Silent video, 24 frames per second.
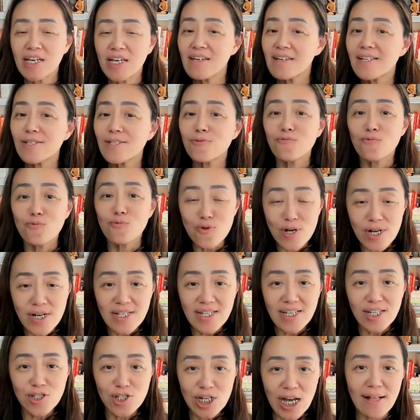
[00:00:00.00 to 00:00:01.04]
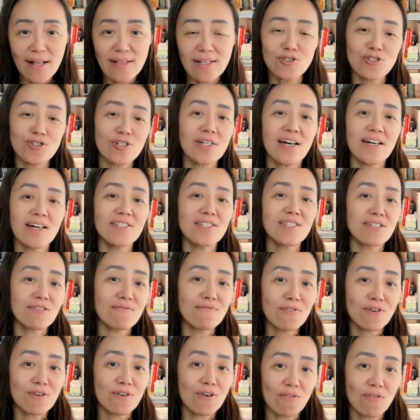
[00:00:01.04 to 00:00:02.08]
it is really challenging and
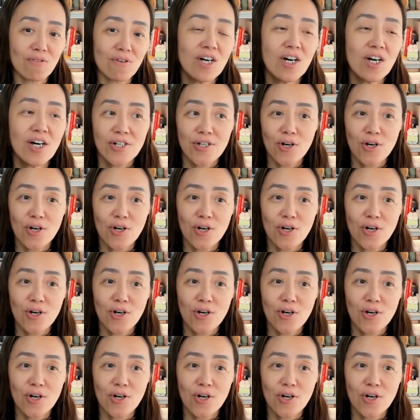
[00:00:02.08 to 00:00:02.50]
difficult